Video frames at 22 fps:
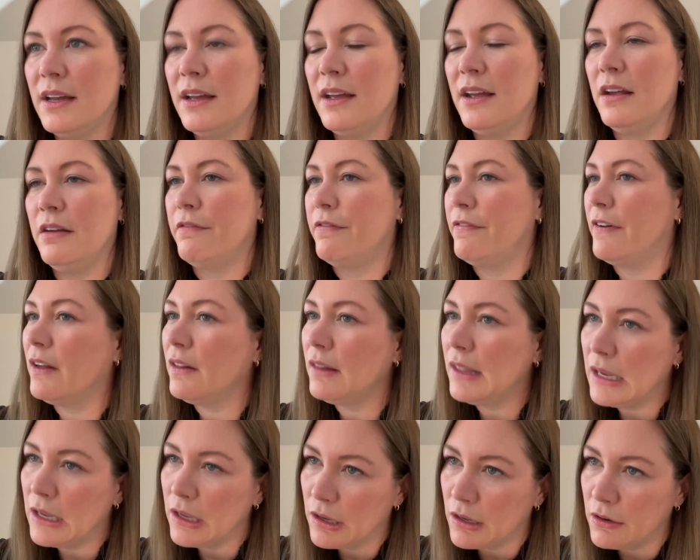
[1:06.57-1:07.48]
It felt
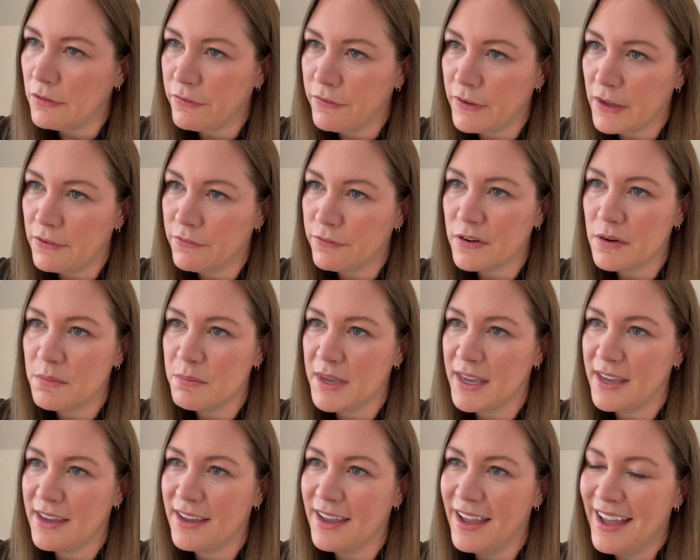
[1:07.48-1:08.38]
like a good fit for
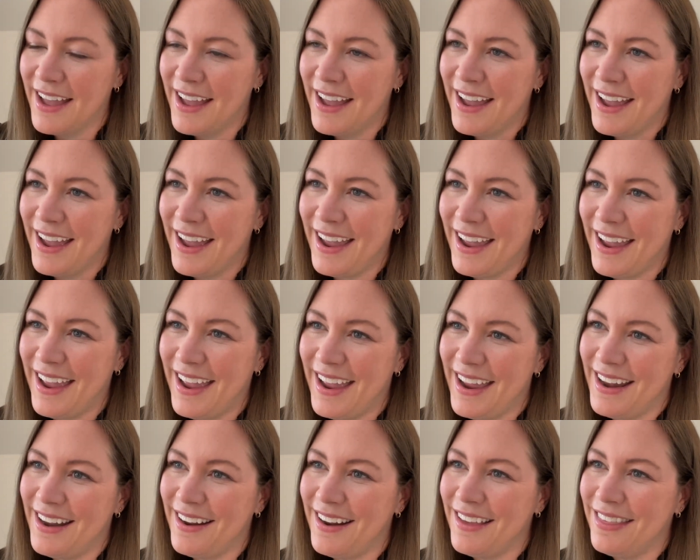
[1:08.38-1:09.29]
me.
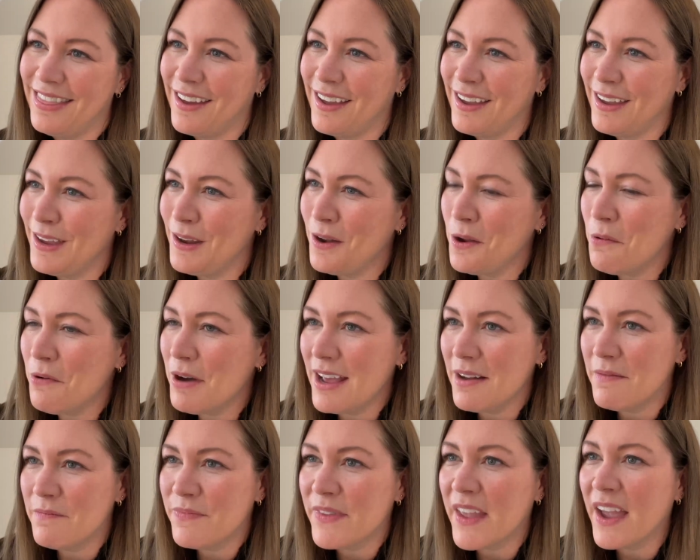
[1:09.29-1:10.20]
And I thought, you know
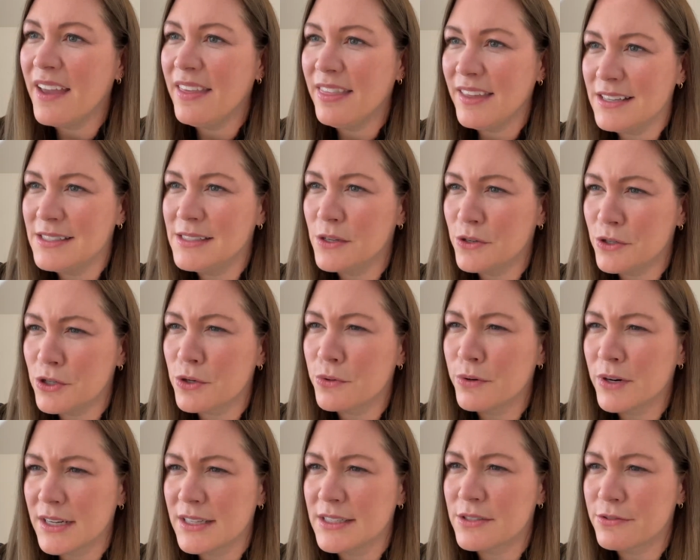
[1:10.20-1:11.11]
what? I think social
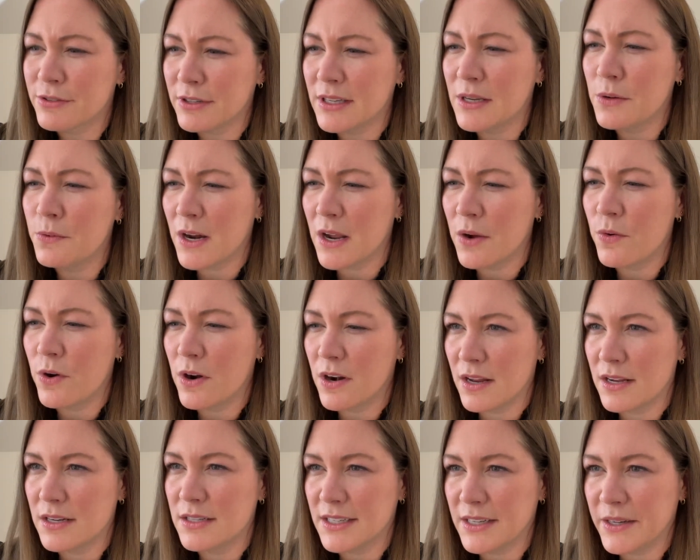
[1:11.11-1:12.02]
work is really what I want
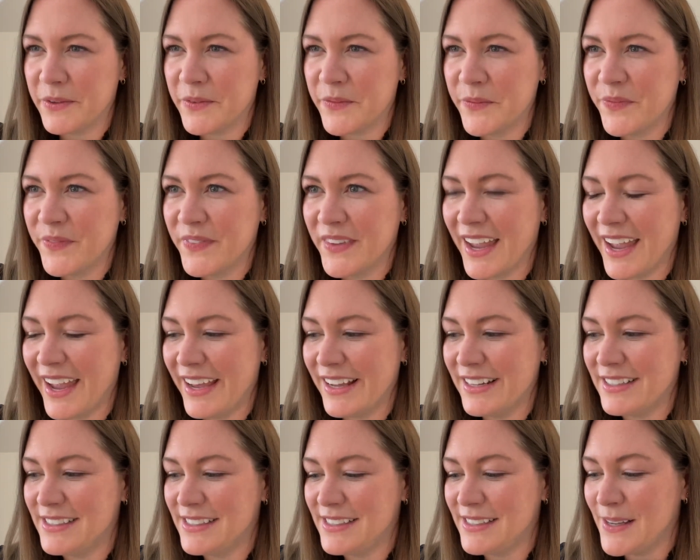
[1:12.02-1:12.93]
to do.
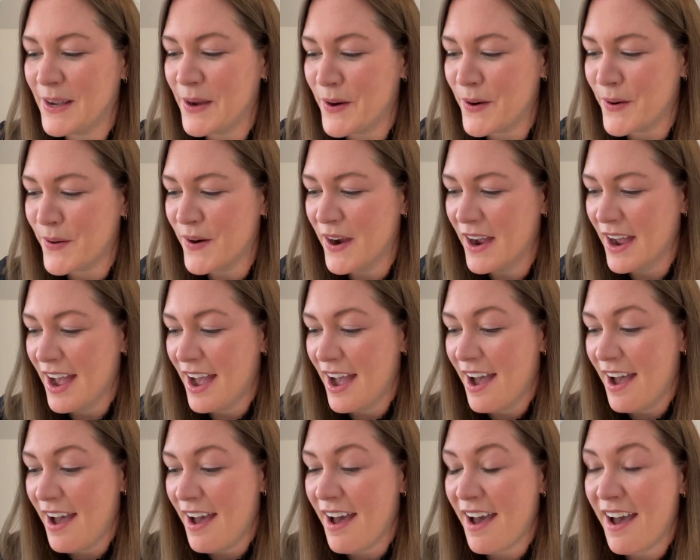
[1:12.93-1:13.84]
And so
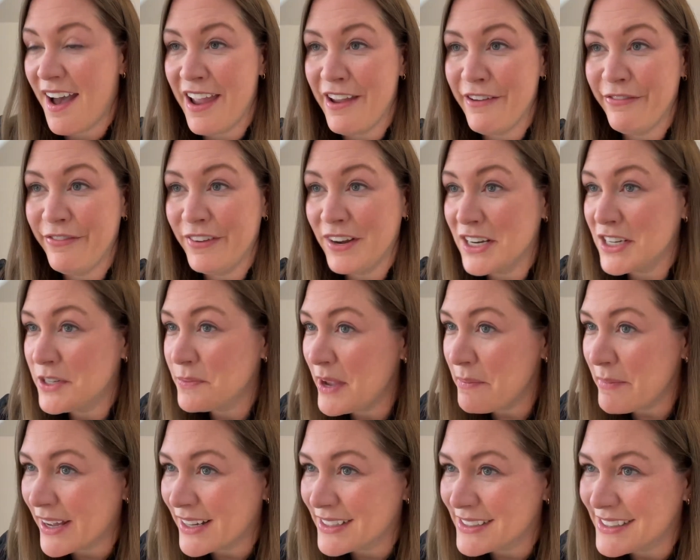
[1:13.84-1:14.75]
I finished my
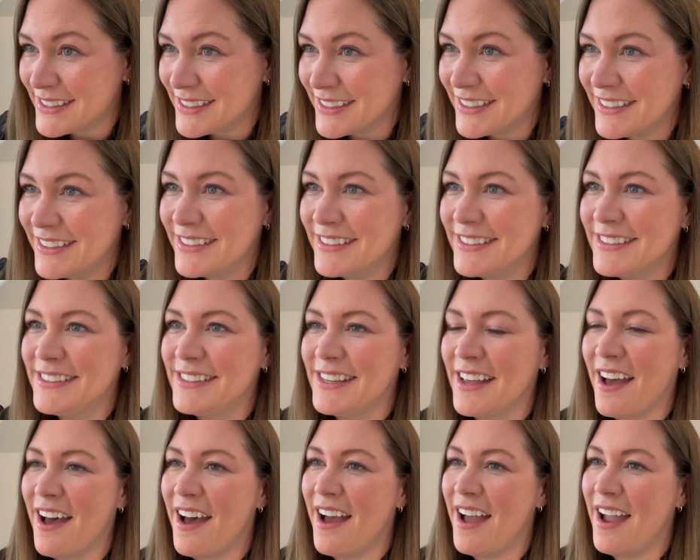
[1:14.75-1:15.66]
master's.
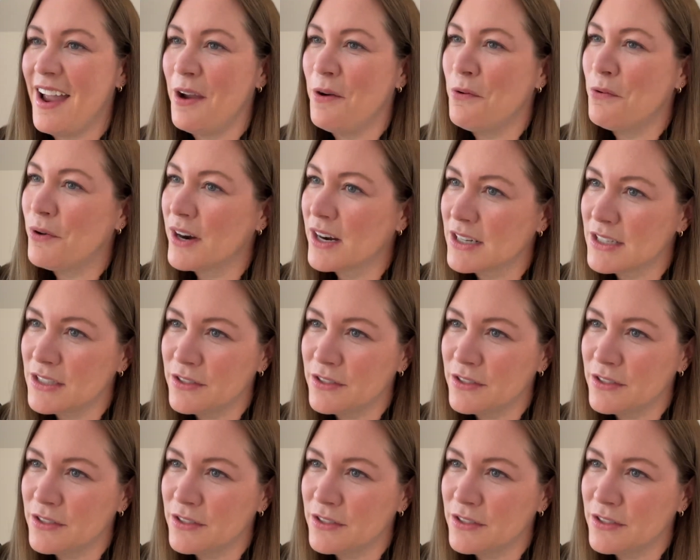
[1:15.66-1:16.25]
I worked